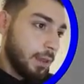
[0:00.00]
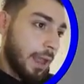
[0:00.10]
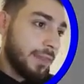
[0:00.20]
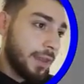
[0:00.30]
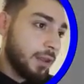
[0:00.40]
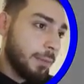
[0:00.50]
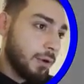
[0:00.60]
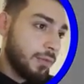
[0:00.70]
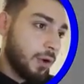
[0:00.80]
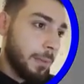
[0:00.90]
And then number
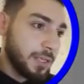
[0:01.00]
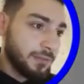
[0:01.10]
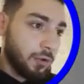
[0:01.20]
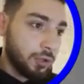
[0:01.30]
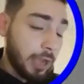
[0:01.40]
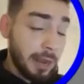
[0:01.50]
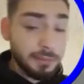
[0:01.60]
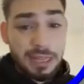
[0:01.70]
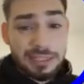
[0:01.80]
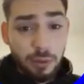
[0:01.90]
of copies 4 times.
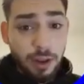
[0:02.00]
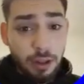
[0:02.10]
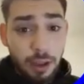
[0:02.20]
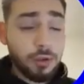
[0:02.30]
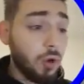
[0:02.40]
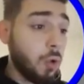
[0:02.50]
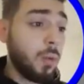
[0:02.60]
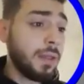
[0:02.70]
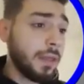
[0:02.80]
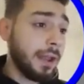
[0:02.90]
That's what I like to go
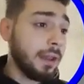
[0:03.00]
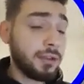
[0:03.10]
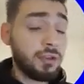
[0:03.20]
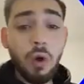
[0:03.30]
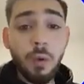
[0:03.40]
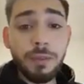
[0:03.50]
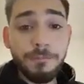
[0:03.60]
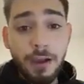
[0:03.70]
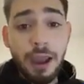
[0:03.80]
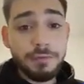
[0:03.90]
with. I like to go with
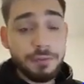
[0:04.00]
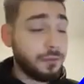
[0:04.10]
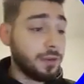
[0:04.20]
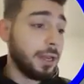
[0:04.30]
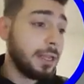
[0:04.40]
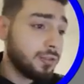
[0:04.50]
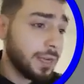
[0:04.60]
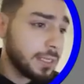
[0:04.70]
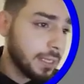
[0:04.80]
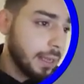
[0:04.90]
5 different
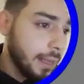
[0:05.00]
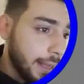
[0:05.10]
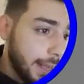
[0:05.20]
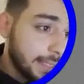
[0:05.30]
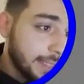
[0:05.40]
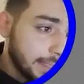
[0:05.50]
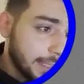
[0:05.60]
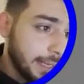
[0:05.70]
interests, existing